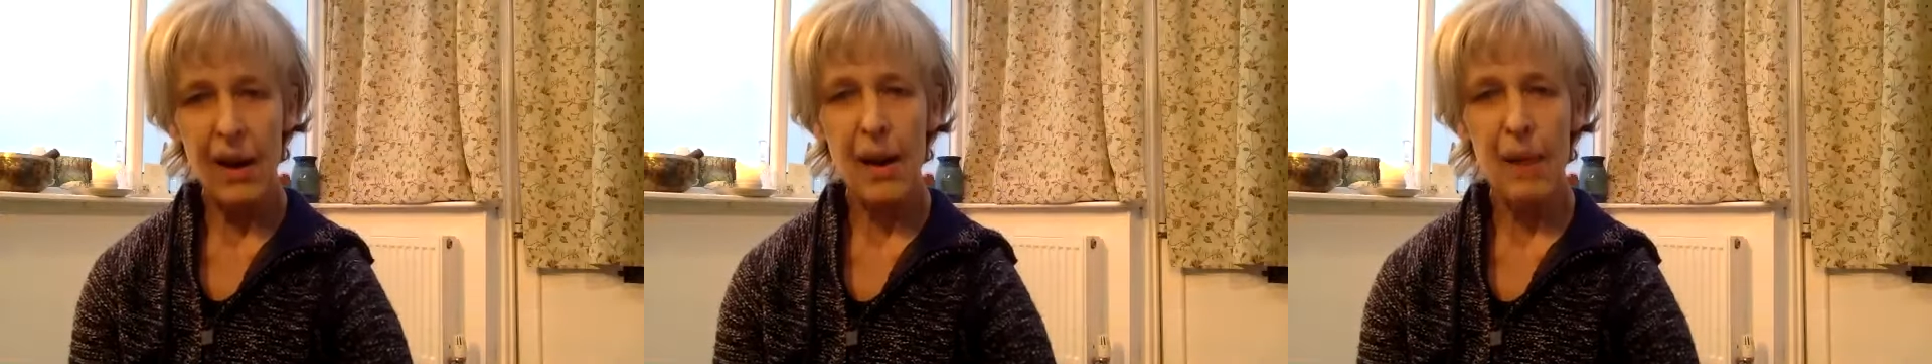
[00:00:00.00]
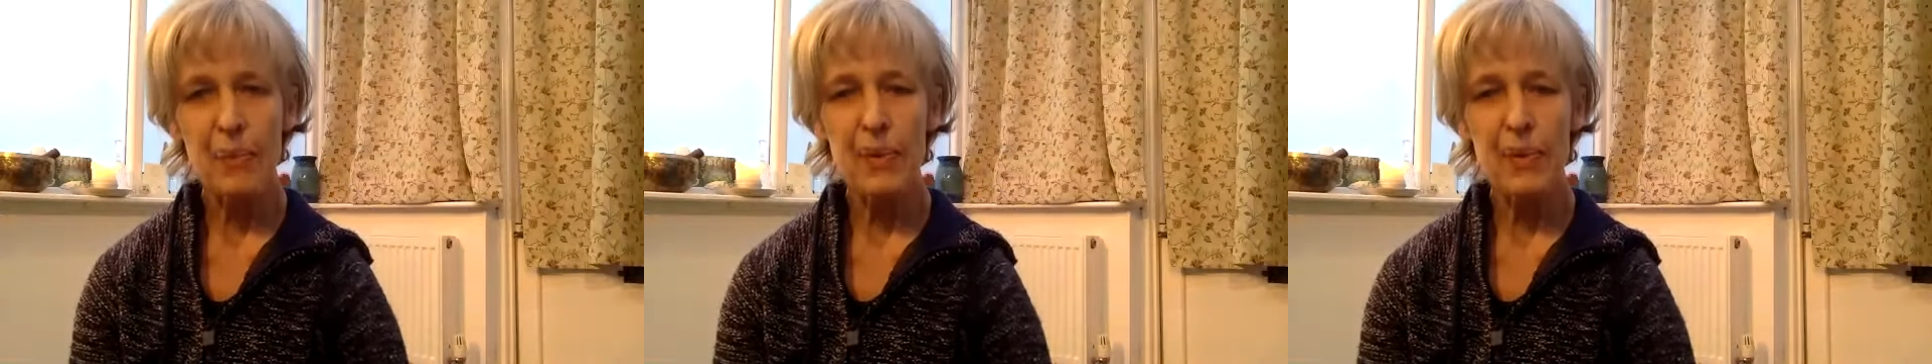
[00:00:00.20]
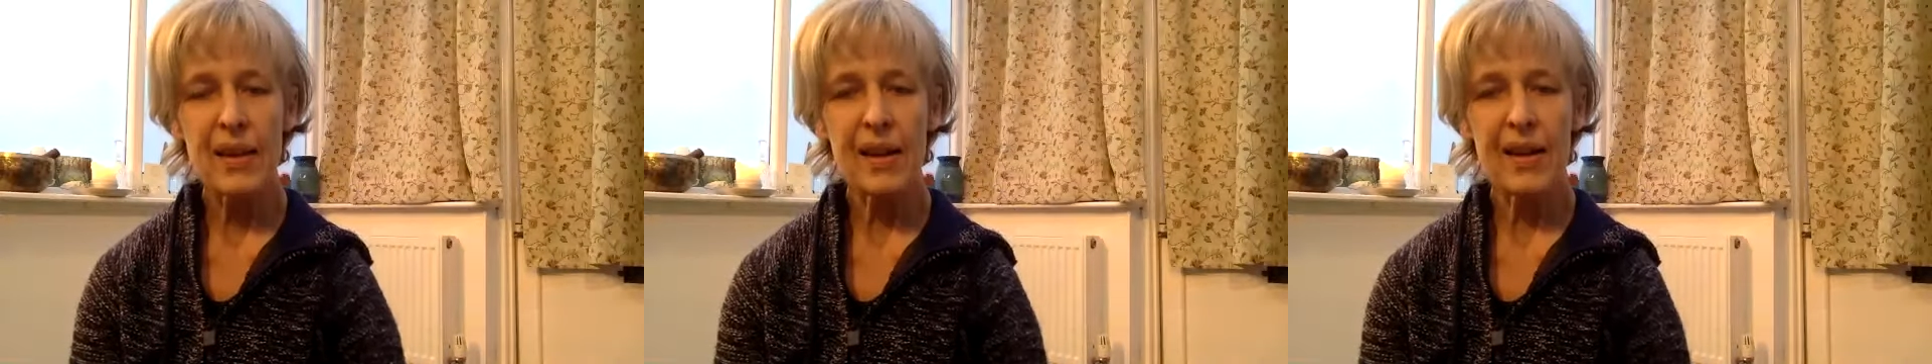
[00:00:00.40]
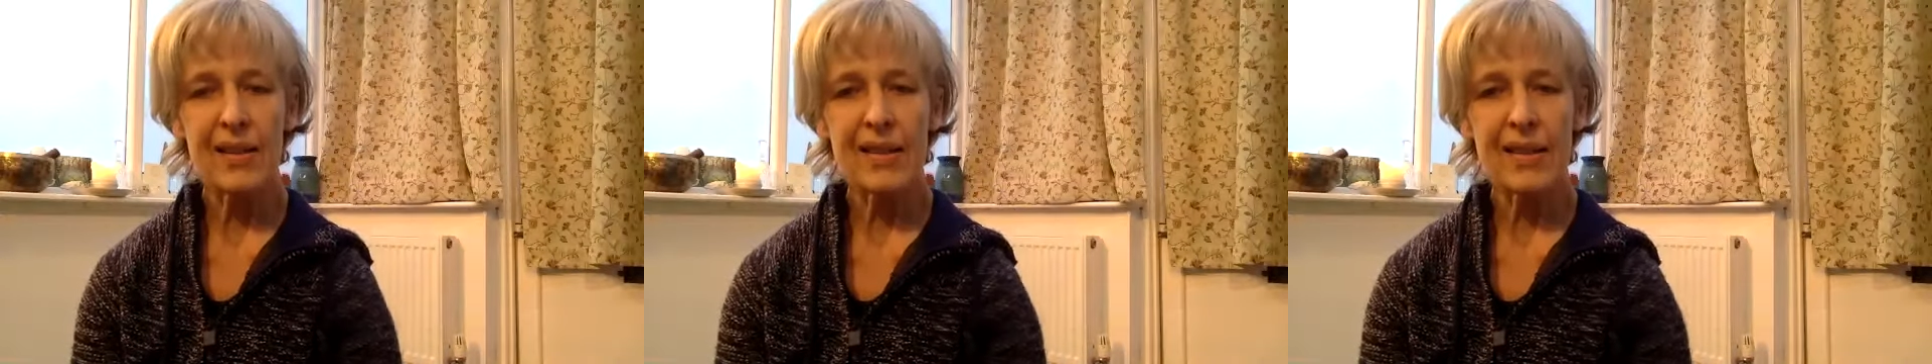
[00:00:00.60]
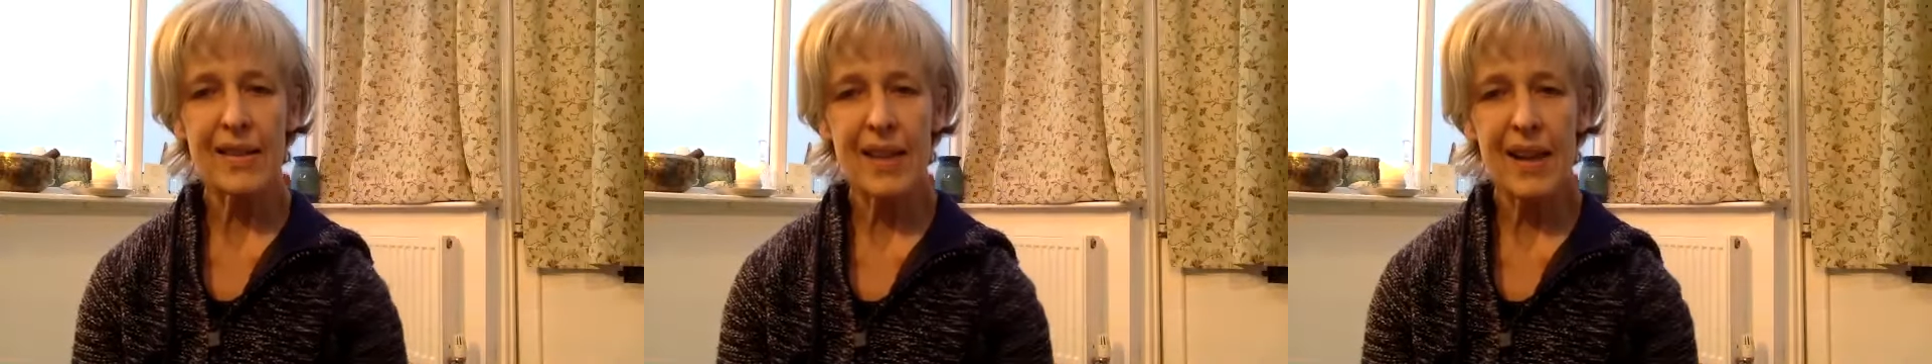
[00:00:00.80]

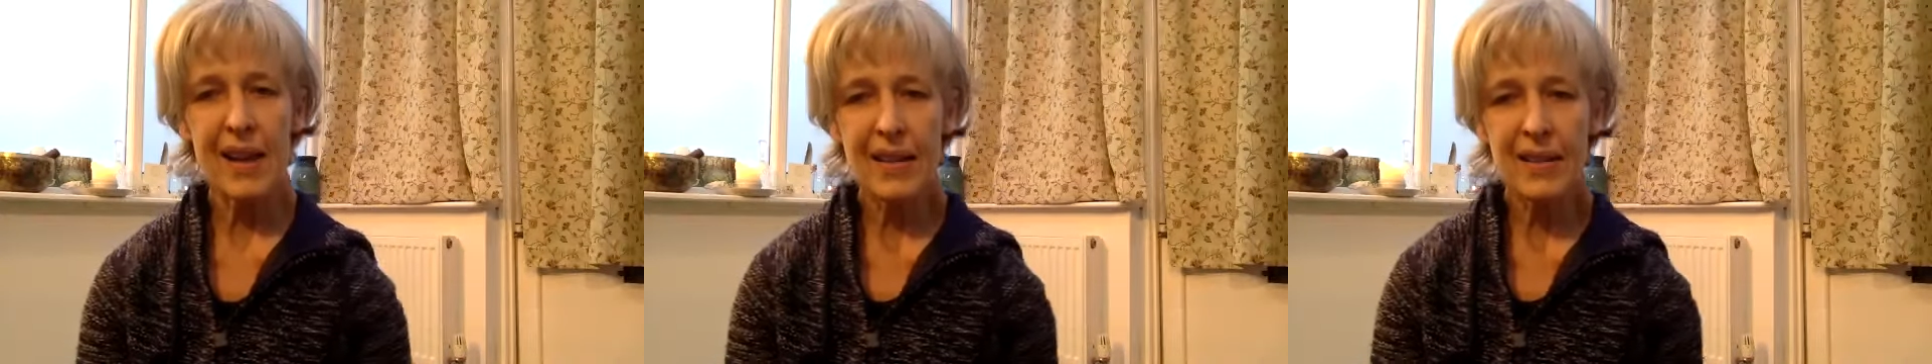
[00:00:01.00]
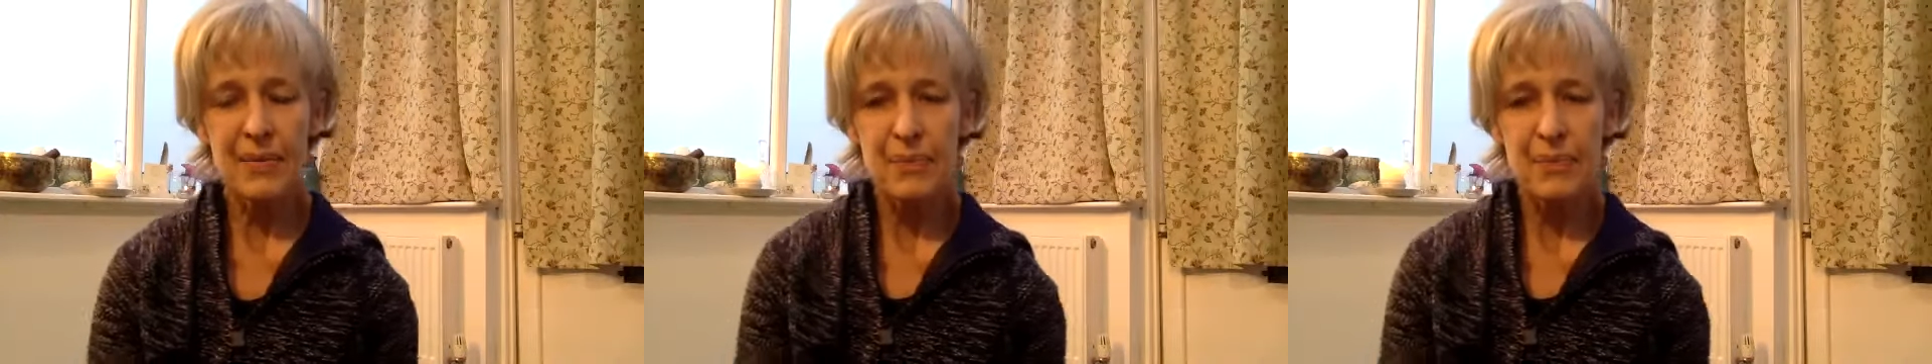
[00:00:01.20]
Upanasana, uh,